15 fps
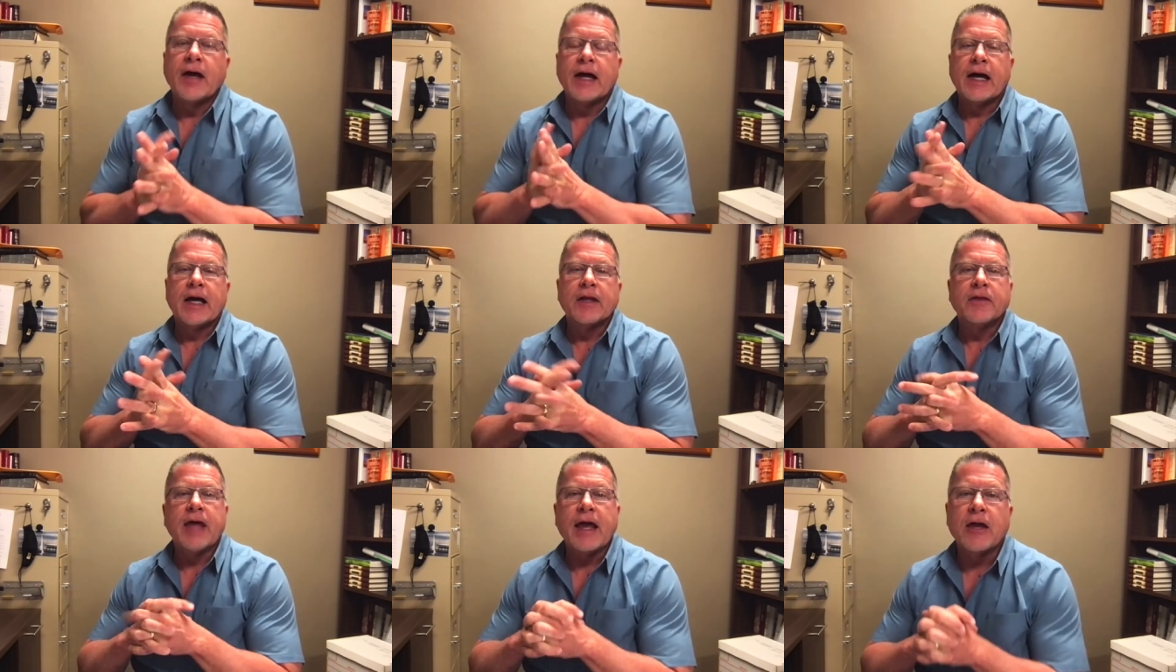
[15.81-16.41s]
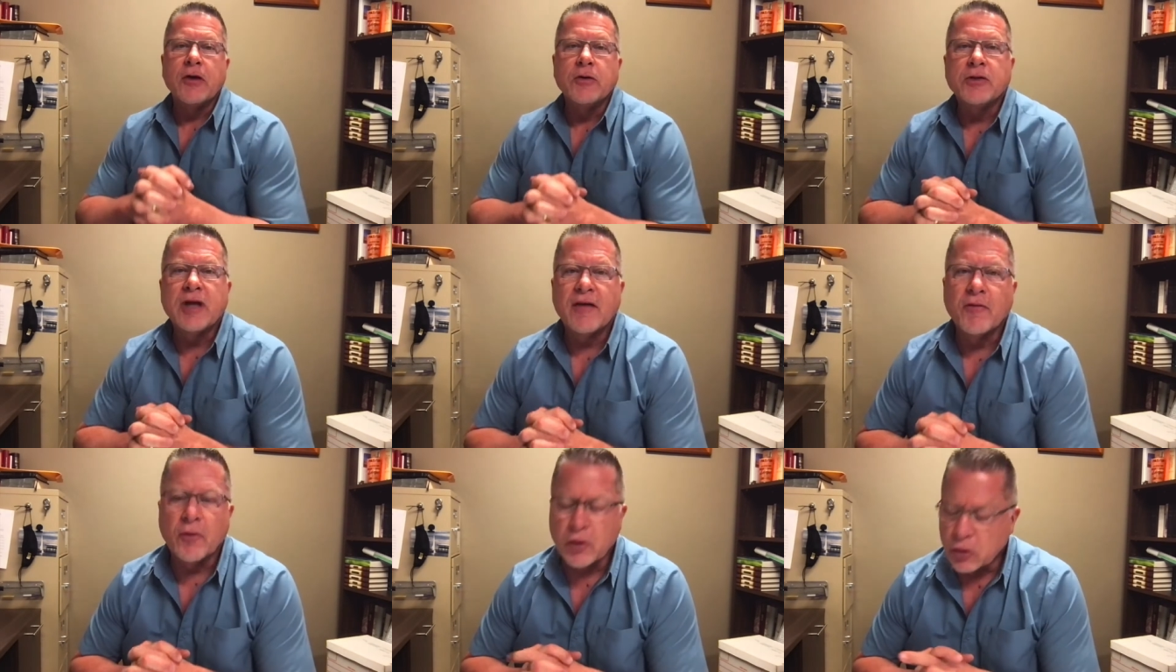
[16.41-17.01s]
Uh, thank you to
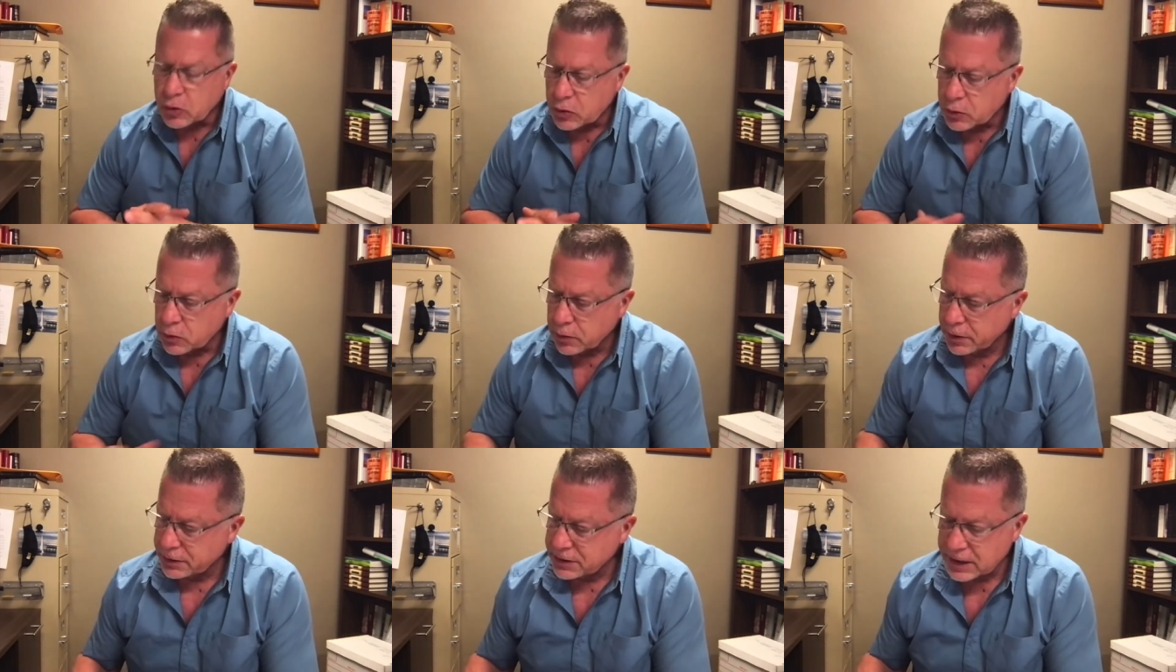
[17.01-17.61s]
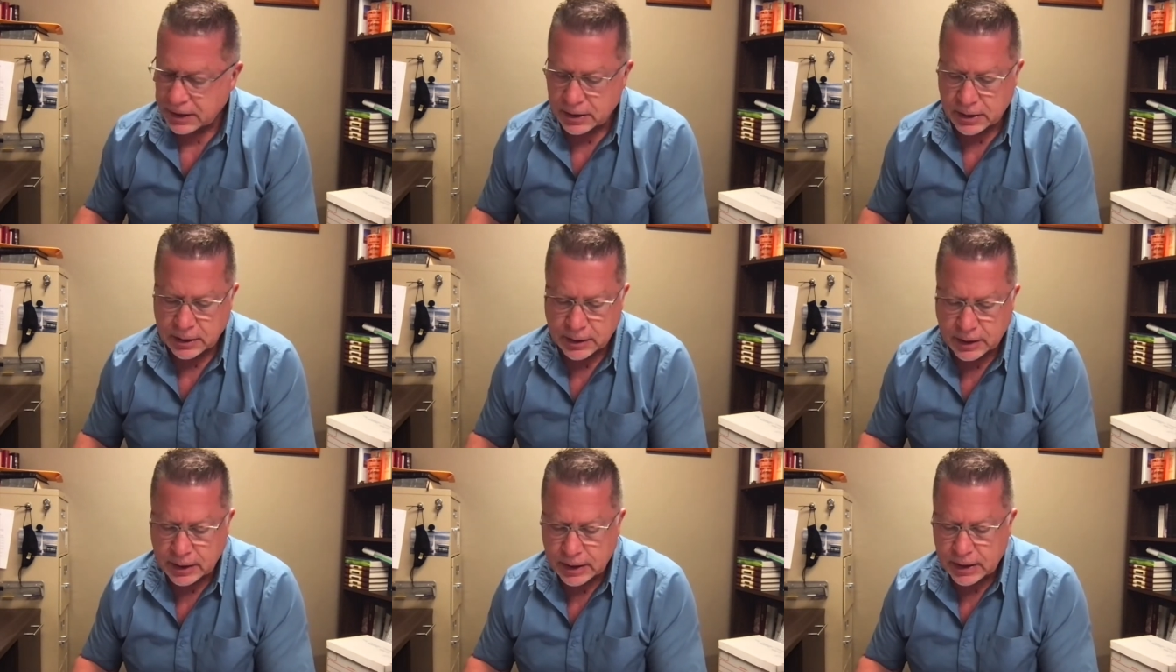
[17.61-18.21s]
everyone who attended
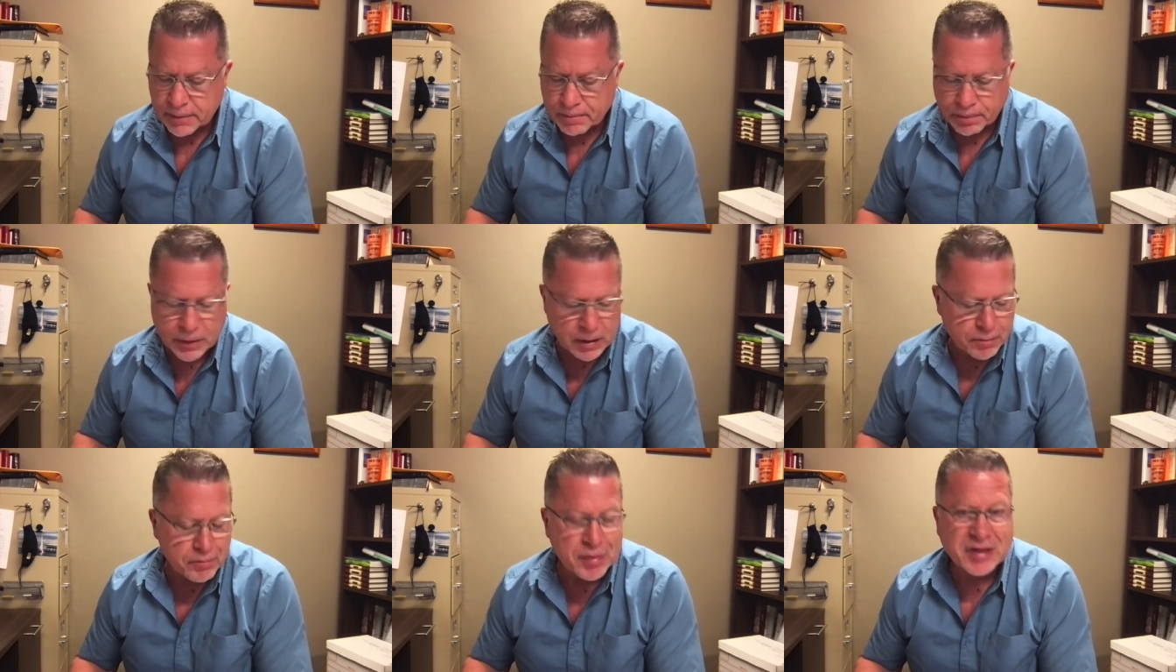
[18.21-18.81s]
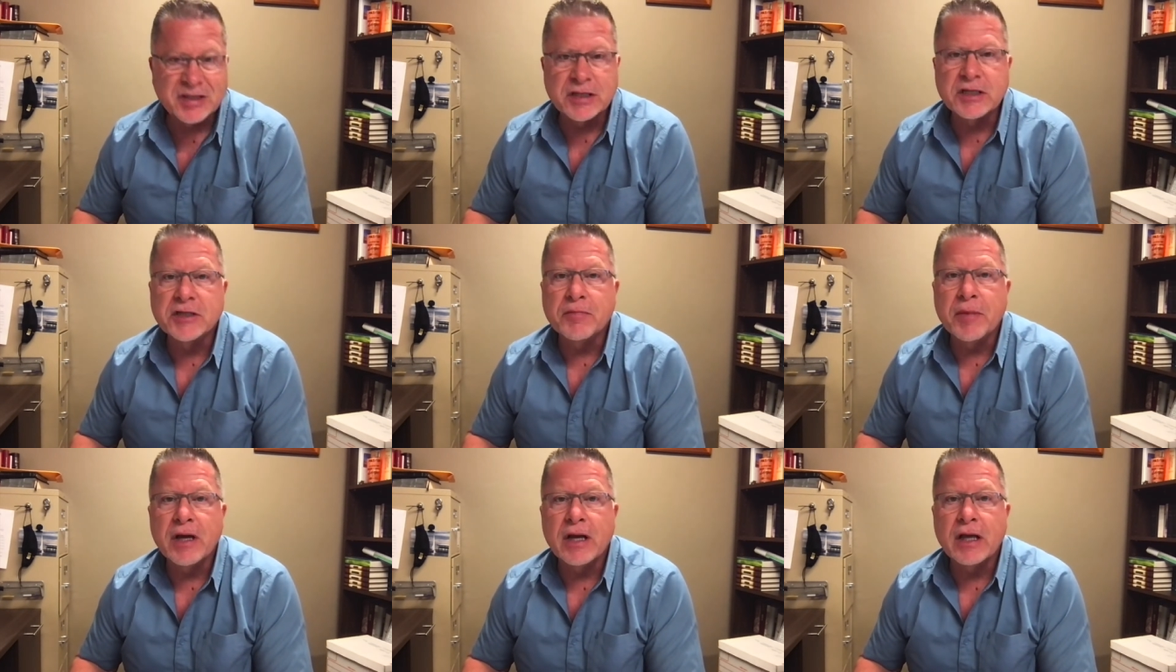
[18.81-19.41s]
the business
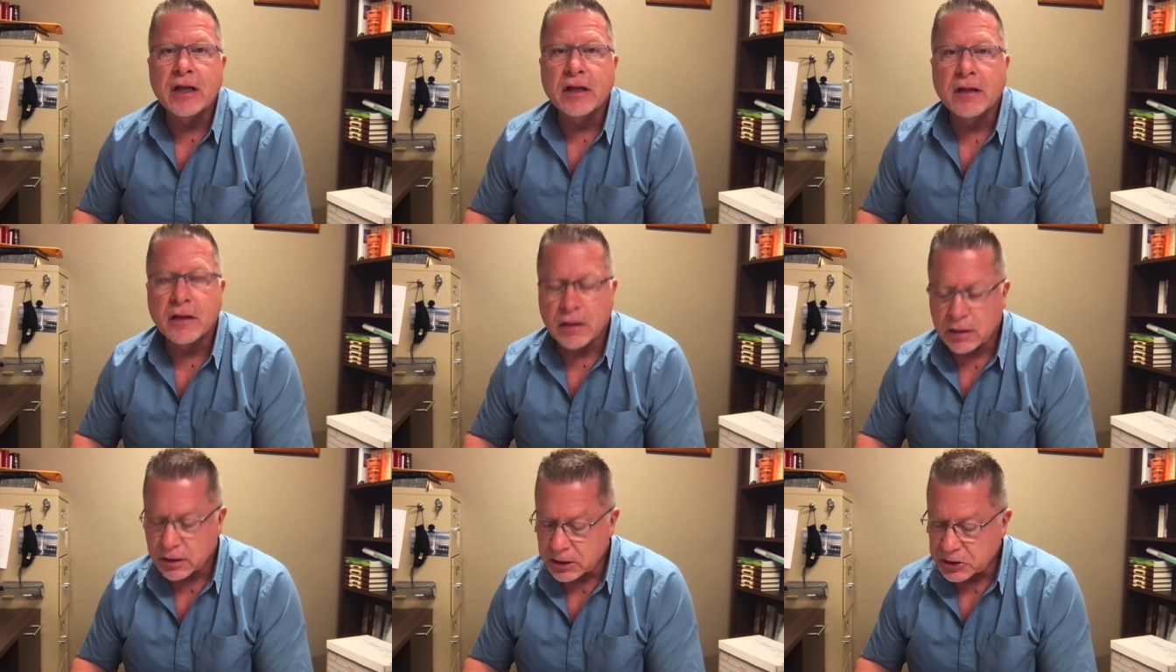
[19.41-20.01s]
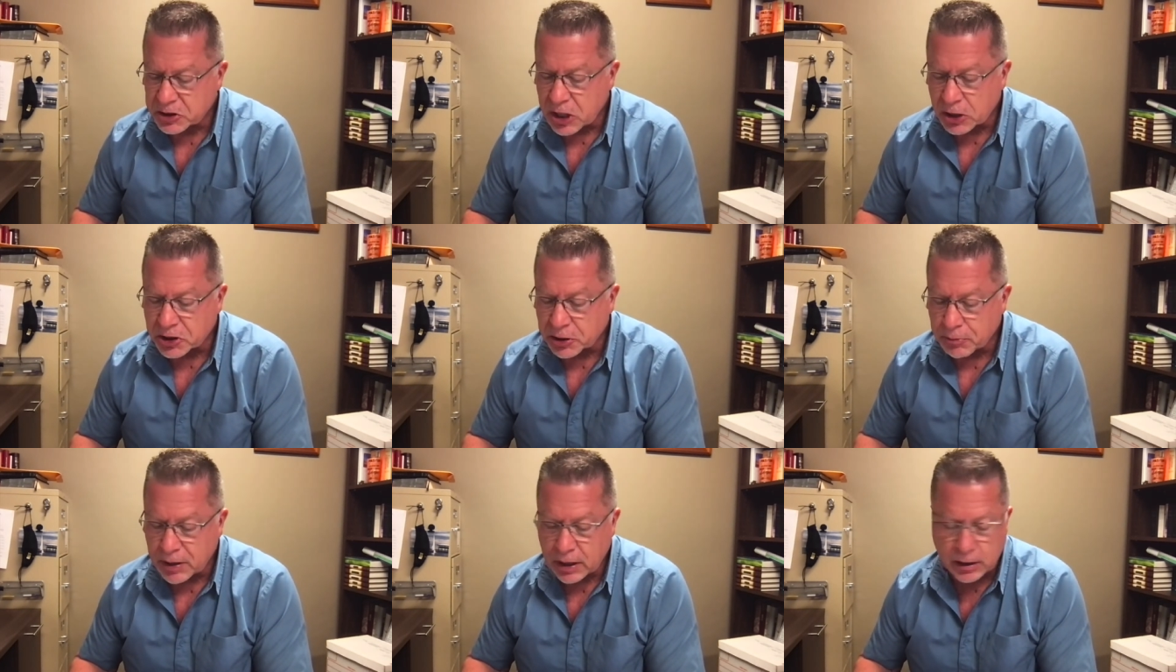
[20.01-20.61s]
meeting, the
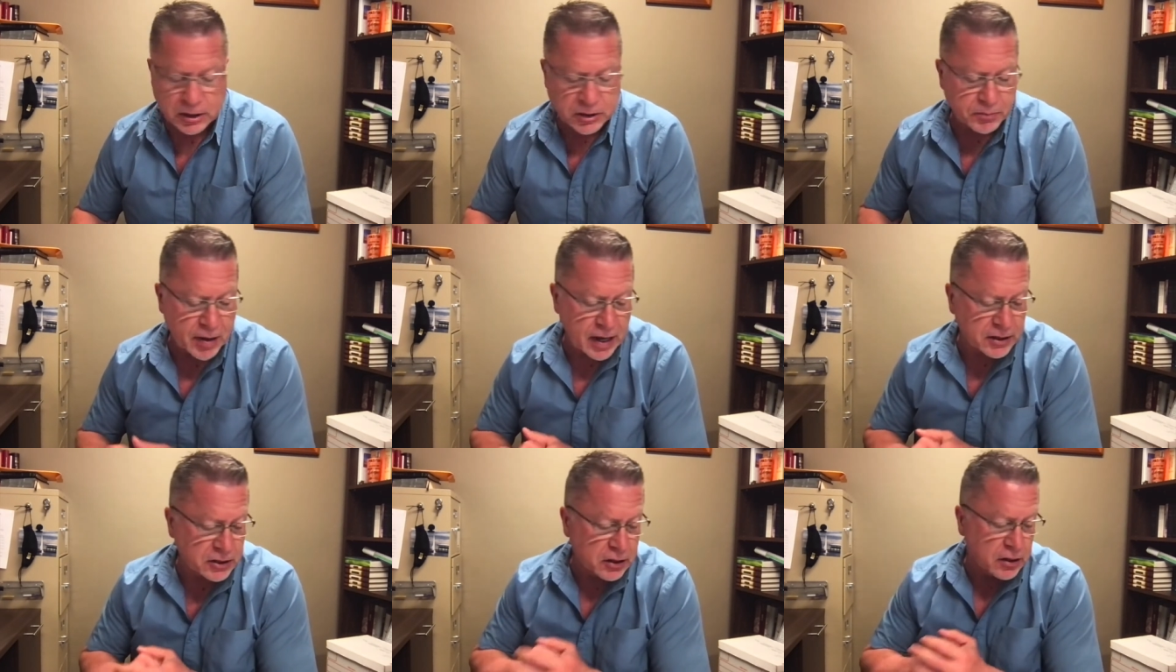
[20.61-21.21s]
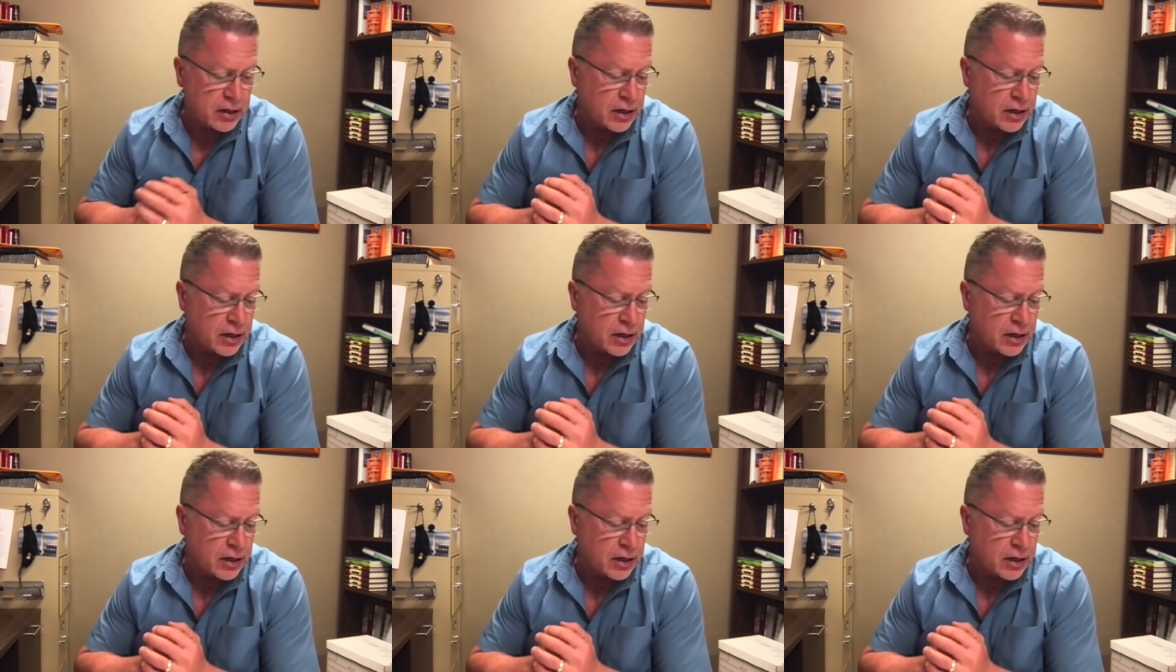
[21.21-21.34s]
discussion meeting this past Sunday.